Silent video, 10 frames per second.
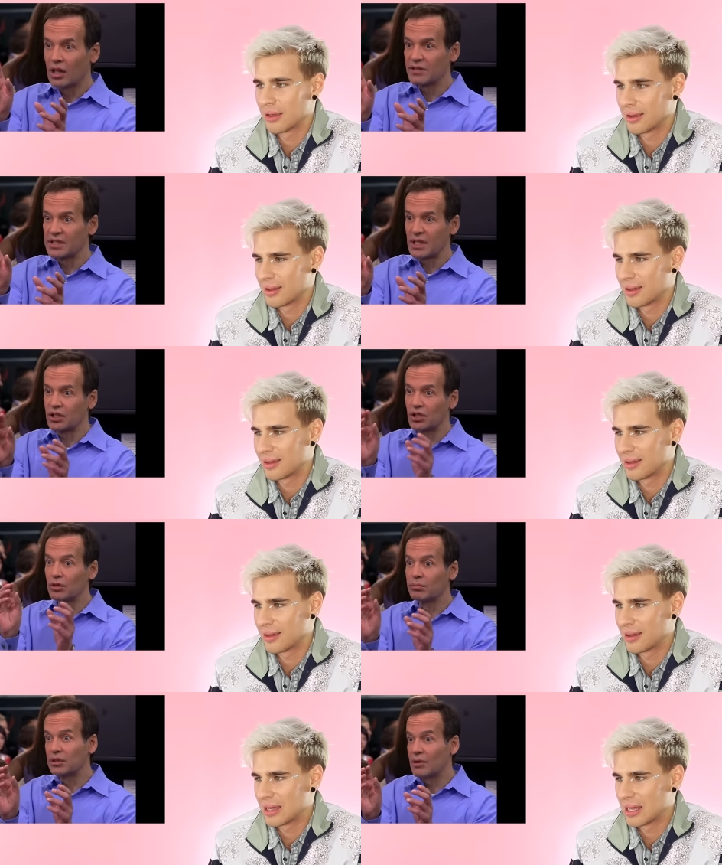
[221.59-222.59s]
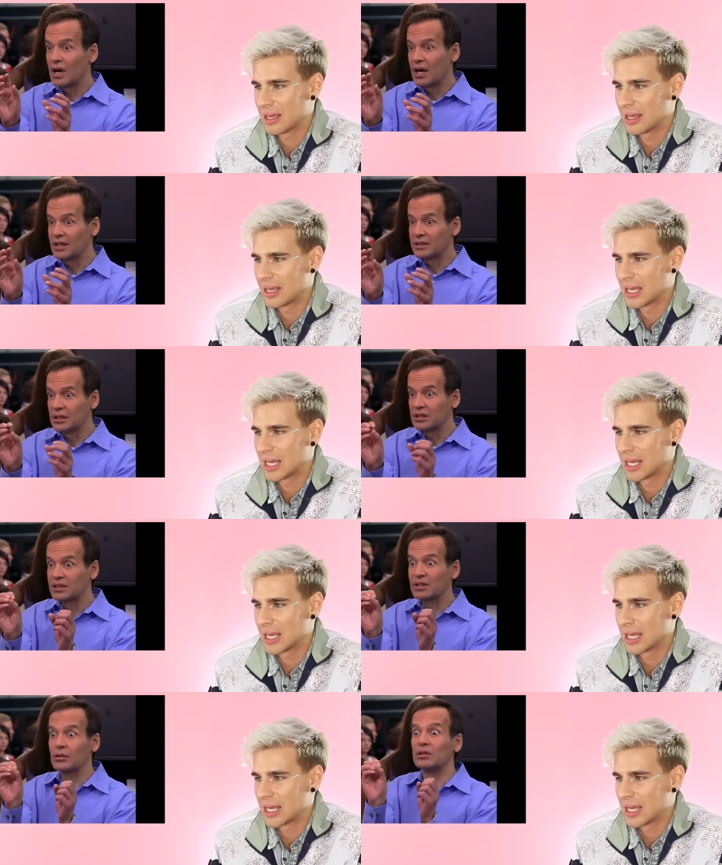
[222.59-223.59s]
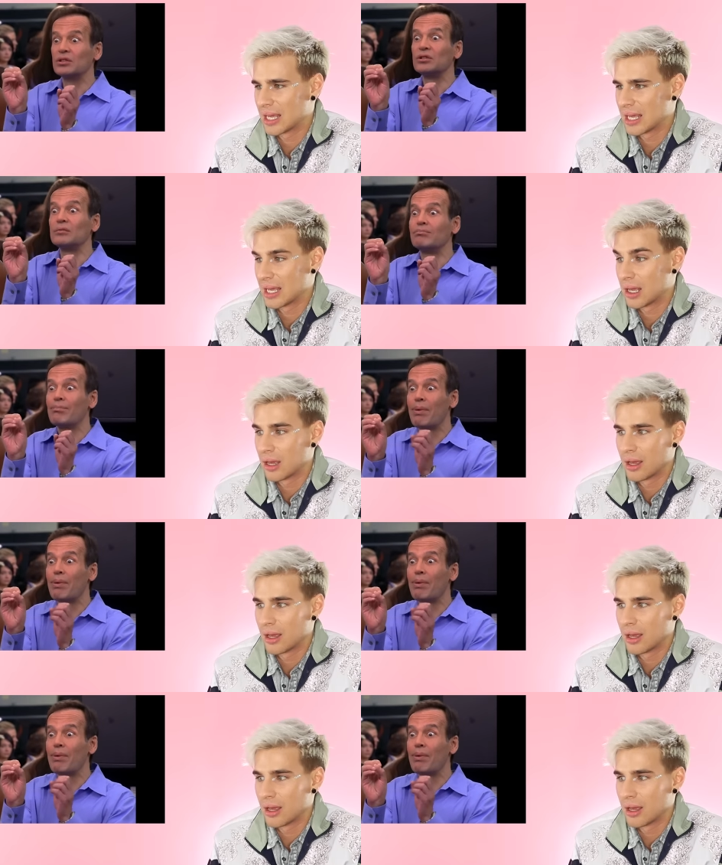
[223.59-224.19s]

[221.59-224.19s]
Speaker 1: all of a sudden your blue eyes are just going to